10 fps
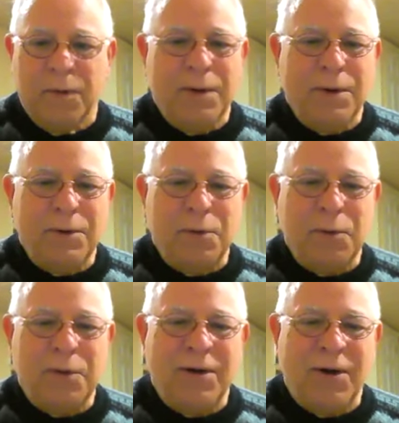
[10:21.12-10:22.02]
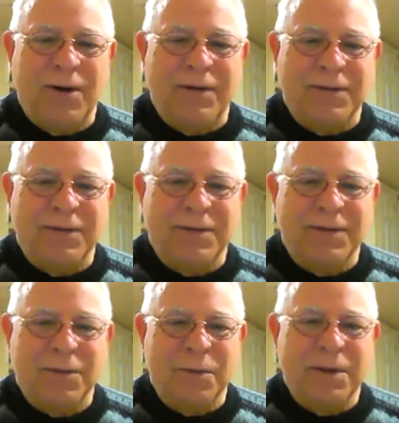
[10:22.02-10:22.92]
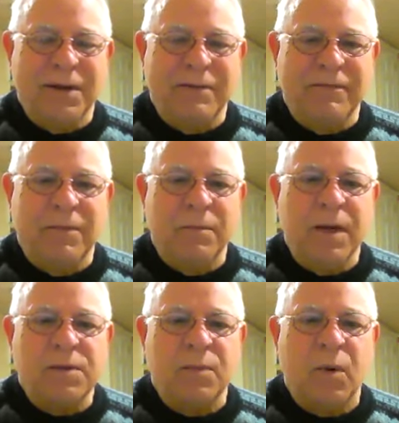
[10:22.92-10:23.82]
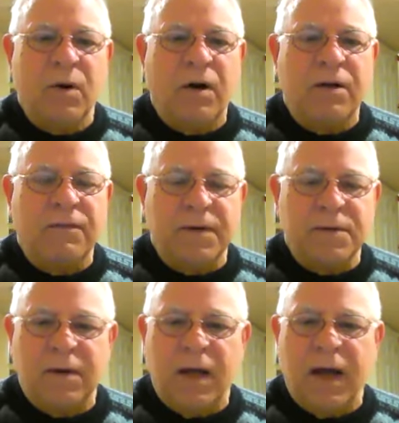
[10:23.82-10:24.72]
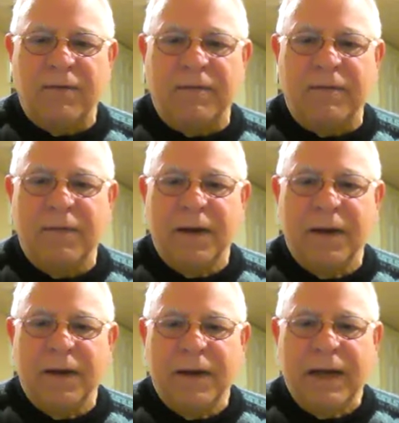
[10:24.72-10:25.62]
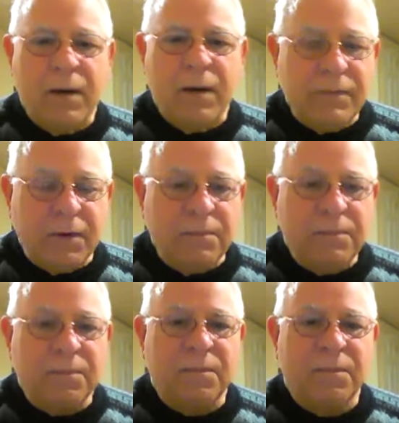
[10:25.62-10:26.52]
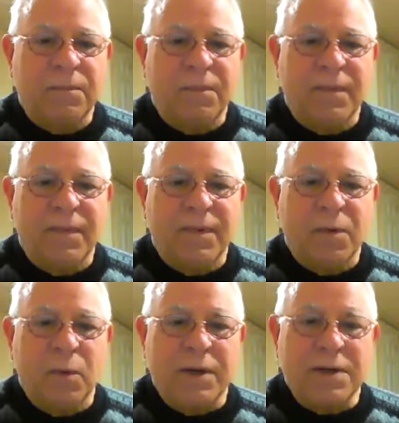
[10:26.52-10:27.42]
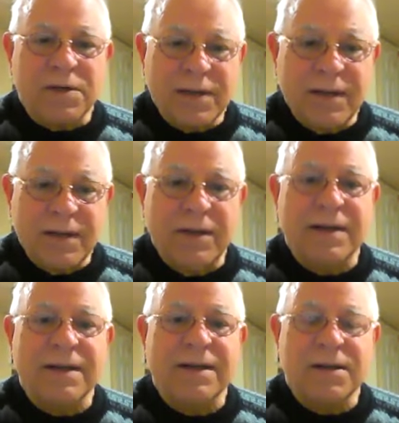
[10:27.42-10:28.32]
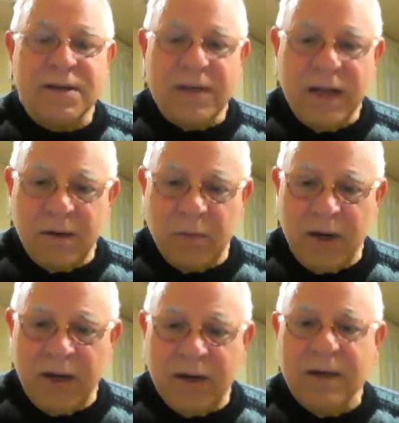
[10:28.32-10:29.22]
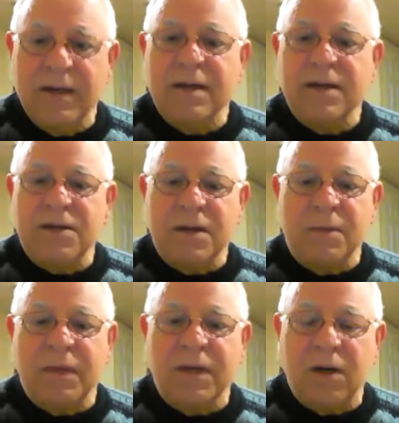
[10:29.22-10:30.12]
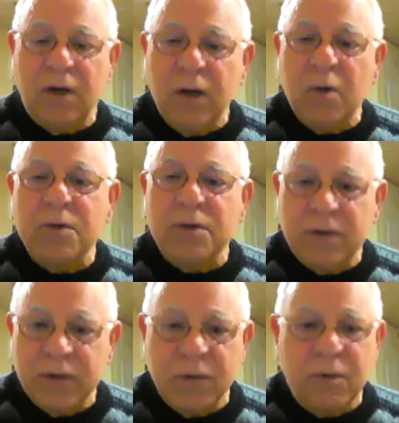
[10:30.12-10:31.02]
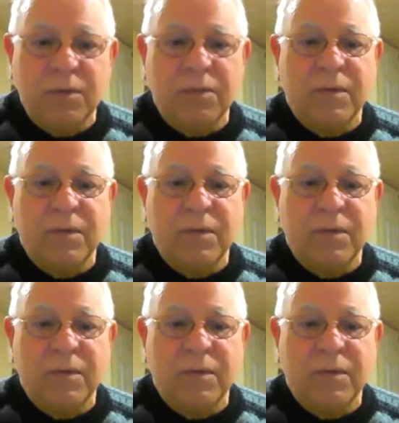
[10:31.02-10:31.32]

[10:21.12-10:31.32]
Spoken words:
We don't do it at all. We live a much more artificial life. However, we still celebrate something close to,